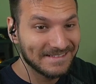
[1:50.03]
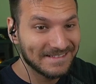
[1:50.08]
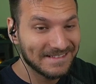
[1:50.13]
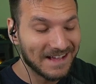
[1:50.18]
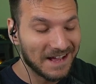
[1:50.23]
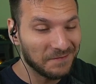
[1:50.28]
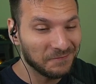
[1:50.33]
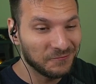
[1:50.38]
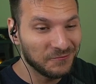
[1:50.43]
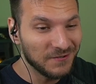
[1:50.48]

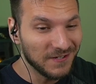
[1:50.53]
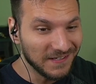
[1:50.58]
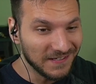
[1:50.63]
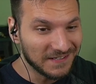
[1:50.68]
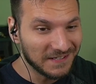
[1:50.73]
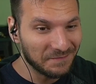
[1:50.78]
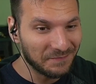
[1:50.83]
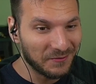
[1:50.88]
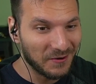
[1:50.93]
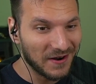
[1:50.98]
I'm really
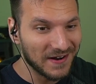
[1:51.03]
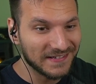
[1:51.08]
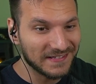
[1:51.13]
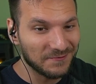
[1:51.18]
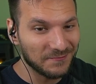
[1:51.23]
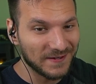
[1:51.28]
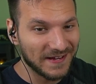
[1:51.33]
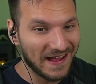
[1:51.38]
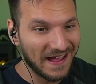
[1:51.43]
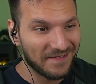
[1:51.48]
surprised
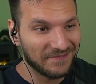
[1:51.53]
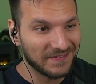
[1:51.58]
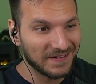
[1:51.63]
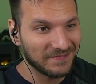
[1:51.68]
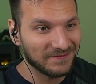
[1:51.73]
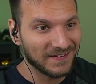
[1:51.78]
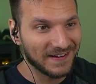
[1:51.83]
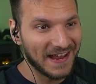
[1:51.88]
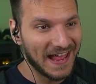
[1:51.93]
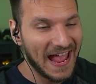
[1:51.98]
that we haven't
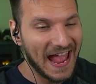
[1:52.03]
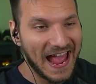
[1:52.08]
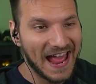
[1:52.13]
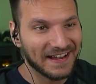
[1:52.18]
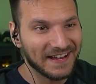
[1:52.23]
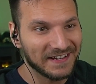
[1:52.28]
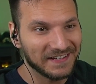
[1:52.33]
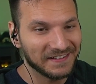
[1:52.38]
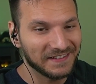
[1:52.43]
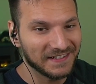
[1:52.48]
even
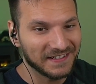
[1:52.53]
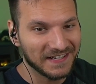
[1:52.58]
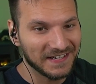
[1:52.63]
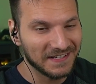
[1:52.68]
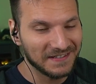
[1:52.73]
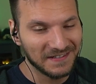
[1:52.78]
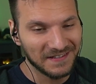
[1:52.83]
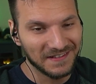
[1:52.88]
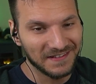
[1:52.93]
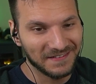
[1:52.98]
had anything
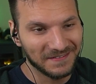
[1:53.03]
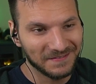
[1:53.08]
in